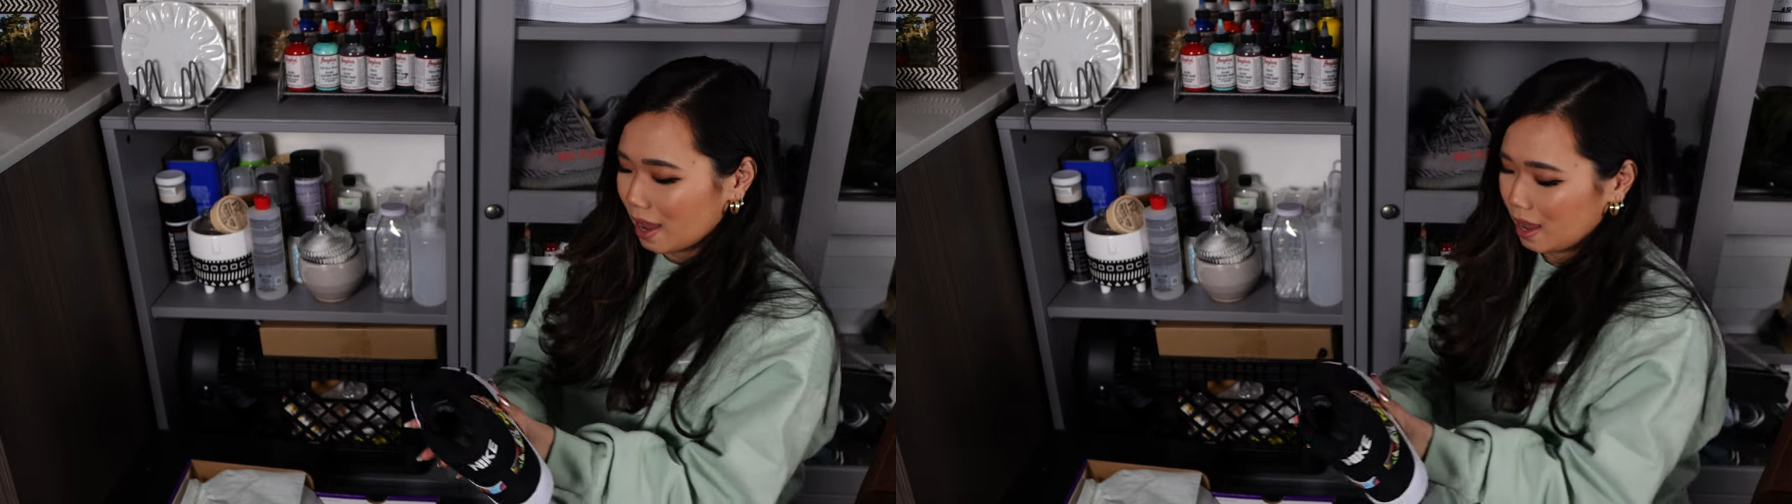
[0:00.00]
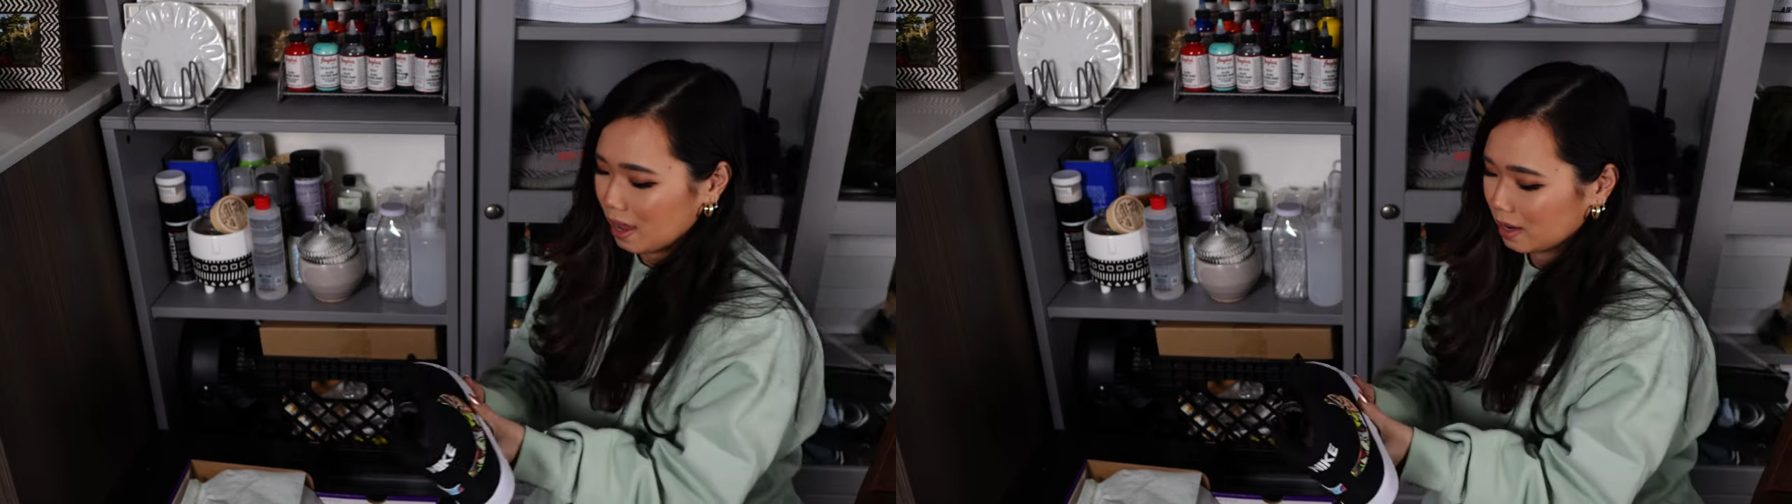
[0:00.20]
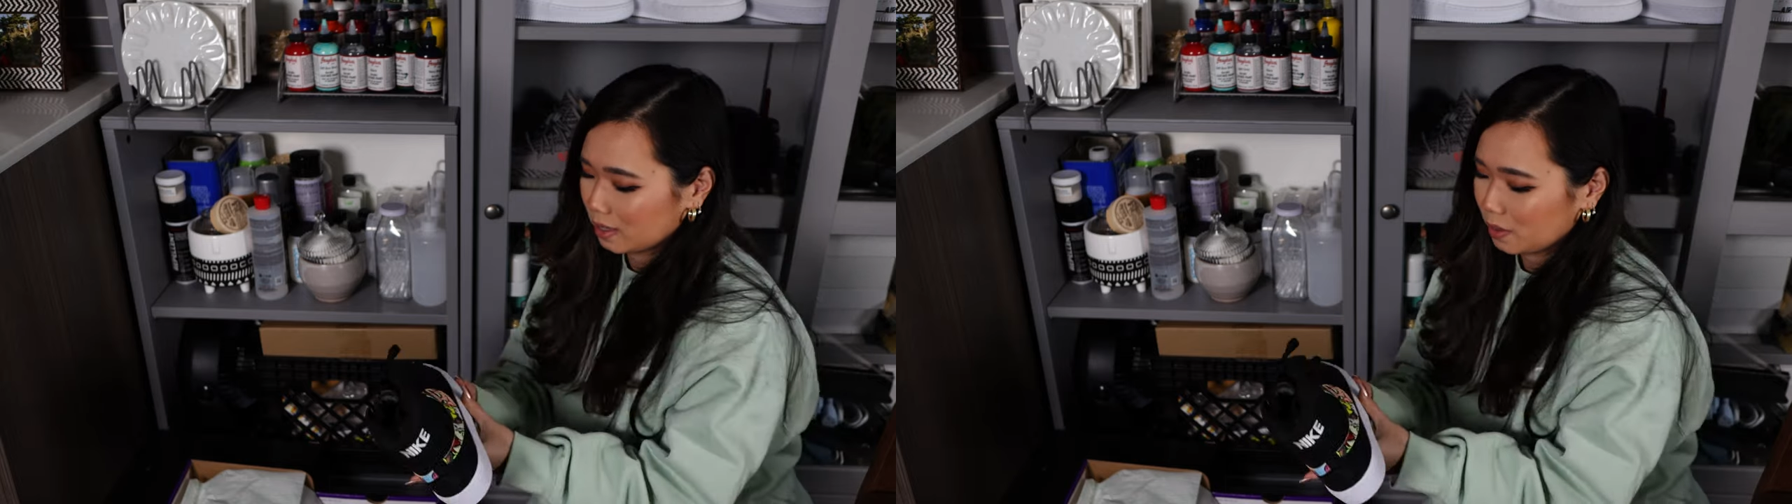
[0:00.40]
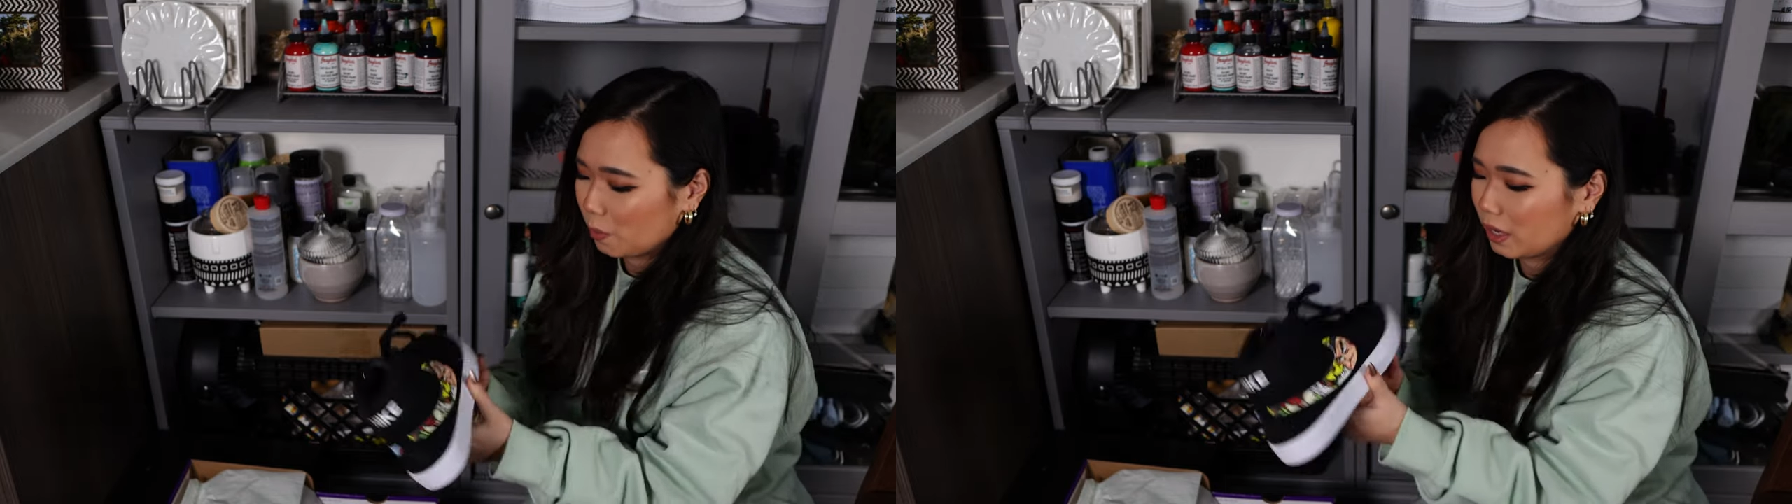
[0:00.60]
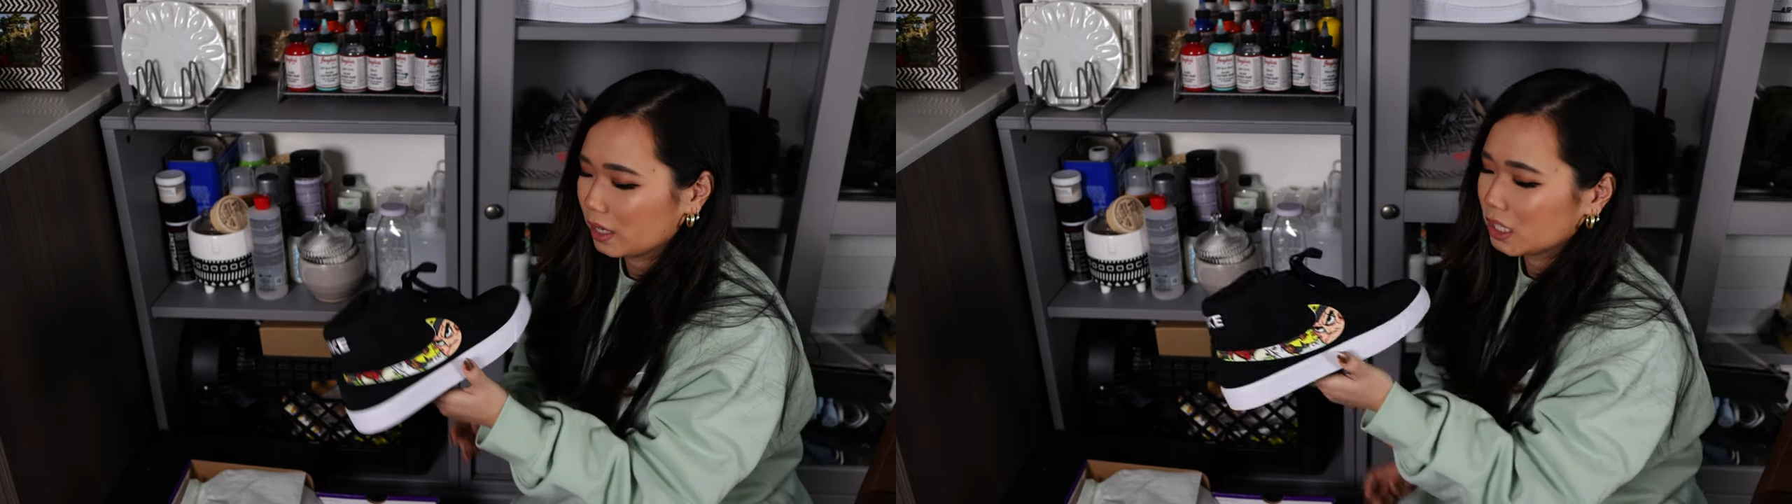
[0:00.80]
and
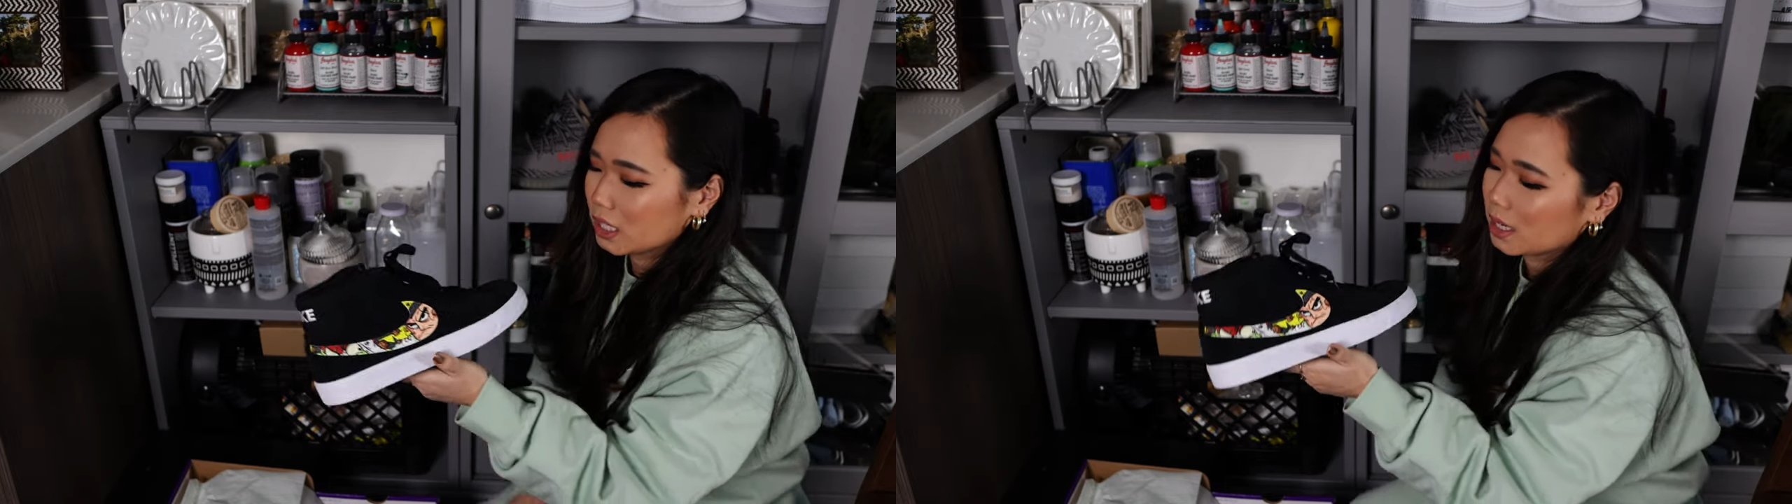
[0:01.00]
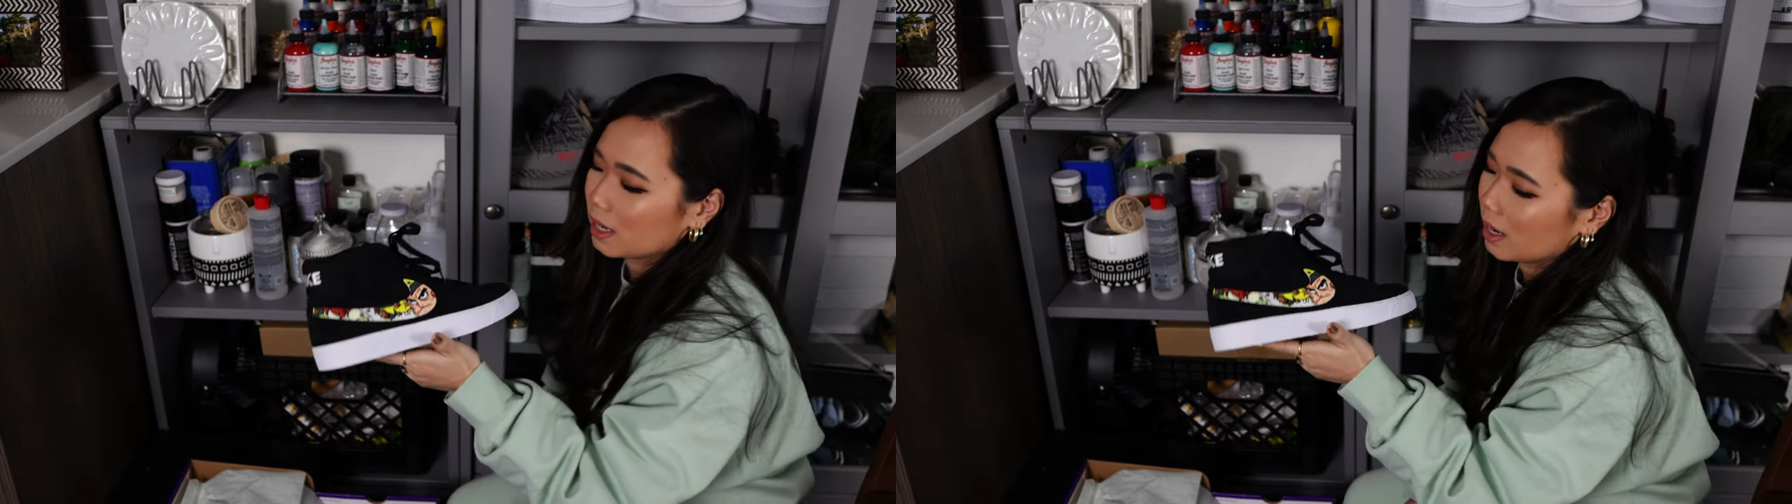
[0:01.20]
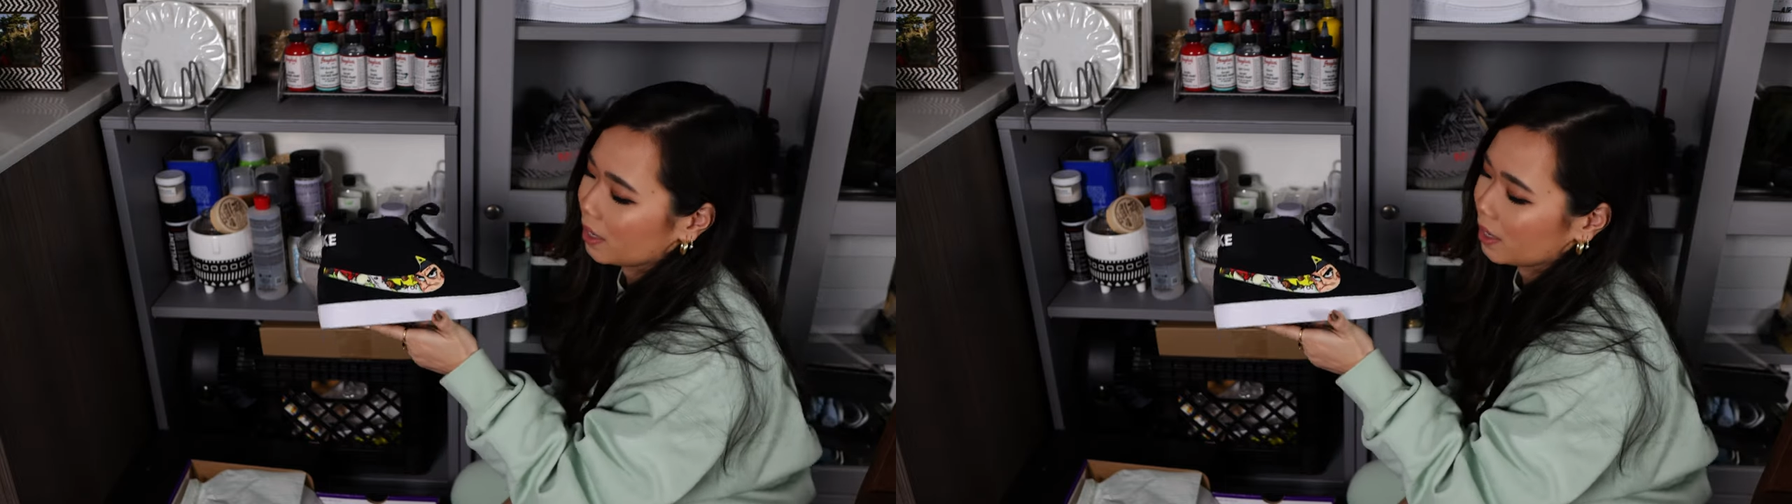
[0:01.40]
we each did